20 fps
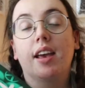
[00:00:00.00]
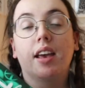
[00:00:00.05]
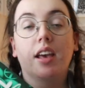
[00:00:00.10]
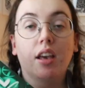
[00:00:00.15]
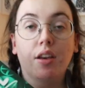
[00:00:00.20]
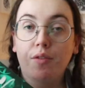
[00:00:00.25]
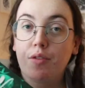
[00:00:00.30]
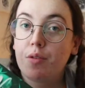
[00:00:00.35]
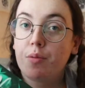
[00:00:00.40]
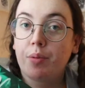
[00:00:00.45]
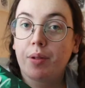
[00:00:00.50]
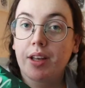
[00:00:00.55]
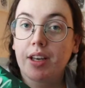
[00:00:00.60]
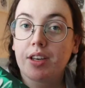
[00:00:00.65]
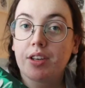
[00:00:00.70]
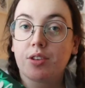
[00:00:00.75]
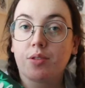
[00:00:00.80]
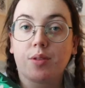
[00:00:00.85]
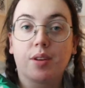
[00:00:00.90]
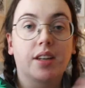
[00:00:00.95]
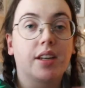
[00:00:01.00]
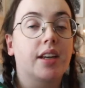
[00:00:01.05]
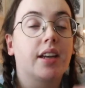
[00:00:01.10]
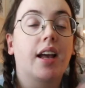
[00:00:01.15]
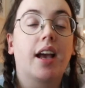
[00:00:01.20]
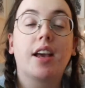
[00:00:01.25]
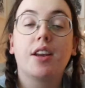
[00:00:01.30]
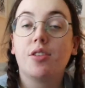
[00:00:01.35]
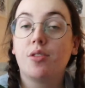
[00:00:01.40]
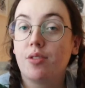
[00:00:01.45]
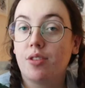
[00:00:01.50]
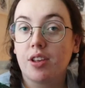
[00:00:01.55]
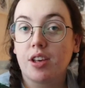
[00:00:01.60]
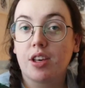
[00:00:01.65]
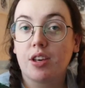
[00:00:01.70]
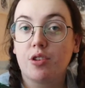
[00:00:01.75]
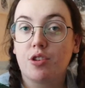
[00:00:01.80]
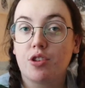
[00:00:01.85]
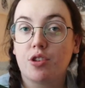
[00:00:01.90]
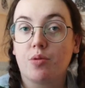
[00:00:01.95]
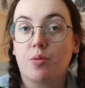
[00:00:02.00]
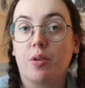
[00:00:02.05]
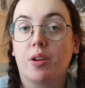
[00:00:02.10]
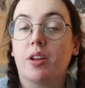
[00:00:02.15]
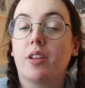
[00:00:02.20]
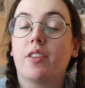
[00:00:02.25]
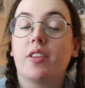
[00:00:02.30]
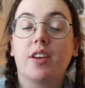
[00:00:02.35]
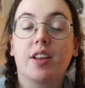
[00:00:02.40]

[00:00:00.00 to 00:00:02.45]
If you plan to read it, I do think you should read it.